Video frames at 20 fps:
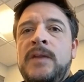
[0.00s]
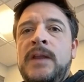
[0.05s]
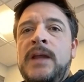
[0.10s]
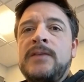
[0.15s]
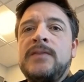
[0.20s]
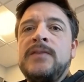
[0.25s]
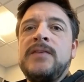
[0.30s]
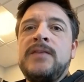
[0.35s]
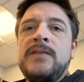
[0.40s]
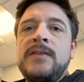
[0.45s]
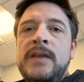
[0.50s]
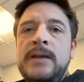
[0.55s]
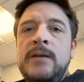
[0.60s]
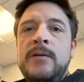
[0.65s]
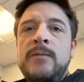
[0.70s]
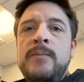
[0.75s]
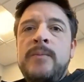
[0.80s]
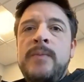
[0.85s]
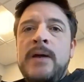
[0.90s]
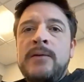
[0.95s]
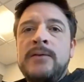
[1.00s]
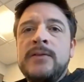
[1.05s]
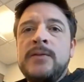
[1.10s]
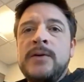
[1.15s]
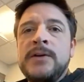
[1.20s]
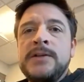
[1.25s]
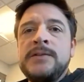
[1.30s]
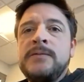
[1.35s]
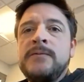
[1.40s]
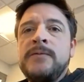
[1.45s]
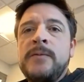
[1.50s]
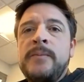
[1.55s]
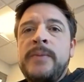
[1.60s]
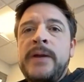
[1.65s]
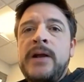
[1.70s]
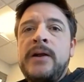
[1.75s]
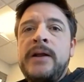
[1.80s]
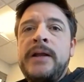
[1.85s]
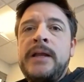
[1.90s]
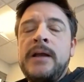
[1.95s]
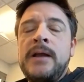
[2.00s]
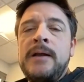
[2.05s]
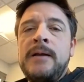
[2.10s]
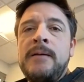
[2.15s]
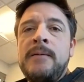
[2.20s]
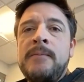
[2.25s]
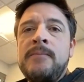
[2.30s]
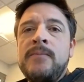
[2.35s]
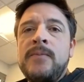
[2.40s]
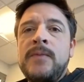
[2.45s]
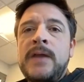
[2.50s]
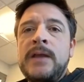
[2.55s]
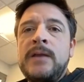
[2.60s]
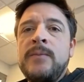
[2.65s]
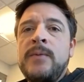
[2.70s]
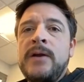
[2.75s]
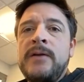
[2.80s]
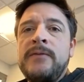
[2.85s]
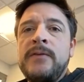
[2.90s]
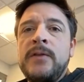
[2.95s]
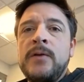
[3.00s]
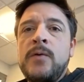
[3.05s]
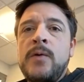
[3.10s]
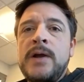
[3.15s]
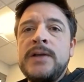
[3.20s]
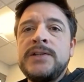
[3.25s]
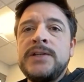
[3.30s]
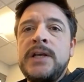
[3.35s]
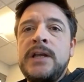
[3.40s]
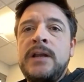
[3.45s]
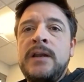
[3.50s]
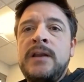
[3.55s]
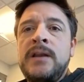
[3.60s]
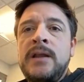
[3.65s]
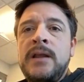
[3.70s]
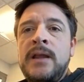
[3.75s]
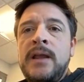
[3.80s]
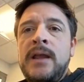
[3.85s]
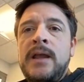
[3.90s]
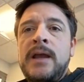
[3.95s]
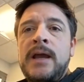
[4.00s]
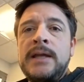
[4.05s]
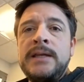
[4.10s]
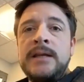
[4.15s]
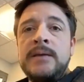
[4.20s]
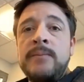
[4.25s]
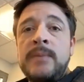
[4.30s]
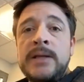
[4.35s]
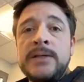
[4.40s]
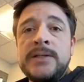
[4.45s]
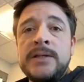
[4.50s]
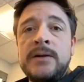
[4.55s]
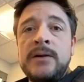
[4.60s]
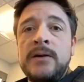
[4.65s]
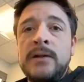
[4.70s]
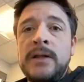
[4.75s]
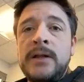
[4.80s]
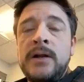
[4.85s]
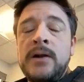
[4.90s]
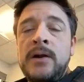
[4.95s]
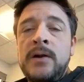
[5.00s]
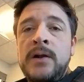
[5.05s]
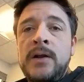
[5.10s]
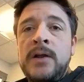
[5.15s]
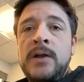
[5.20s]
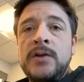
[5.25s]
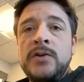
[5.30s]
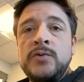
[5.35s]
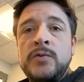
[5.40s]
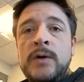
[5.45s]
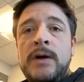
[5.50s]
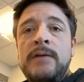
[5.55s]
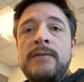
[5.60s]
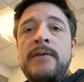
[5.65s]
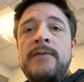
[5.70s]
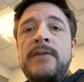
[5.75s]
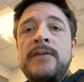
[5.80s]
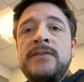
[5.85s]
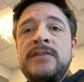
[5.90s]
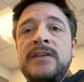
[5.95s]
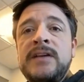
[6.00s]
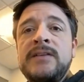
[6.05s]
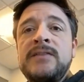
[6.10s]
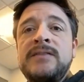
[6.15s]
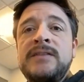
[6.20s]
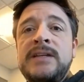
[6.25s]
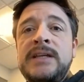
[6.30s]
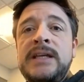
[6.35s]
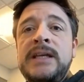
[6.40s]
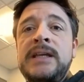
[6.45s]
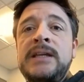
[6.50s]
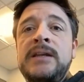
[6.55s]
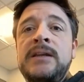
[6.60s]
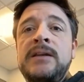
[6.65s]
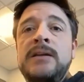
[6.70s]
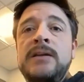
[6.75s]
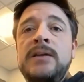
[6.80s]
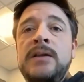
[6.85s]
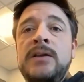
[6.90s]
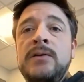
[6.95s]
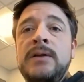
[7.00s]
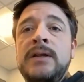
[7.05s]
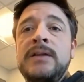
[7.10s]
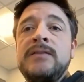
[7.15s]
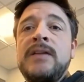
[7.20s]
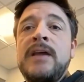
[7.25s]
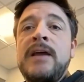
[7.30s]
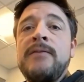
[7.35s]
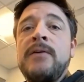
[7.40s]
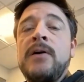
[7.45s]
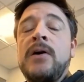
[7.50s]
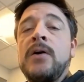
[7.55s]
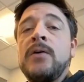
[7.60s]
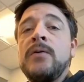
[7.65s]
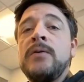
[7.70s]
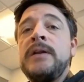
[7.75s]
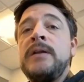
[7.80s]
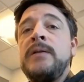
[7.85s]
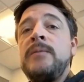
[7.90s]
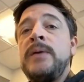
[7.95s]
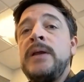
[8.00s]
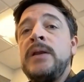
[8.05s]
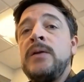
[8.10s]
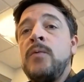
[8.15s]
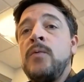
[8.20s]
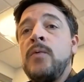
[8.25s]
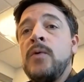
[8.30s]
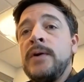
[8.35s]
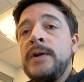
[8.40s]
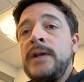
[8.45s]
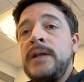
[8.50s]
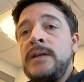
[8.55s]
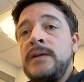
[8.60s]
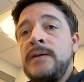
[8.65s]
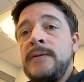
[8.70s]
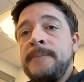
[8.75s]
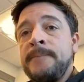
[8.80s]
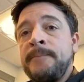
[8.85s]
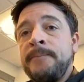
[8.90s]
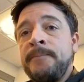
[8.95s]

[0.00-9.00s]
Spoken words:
Yes, thank you. That was a question from Barry. Thank you, Barry, for the question. I did mention earlier, 12 of the 16 units have already been awarded.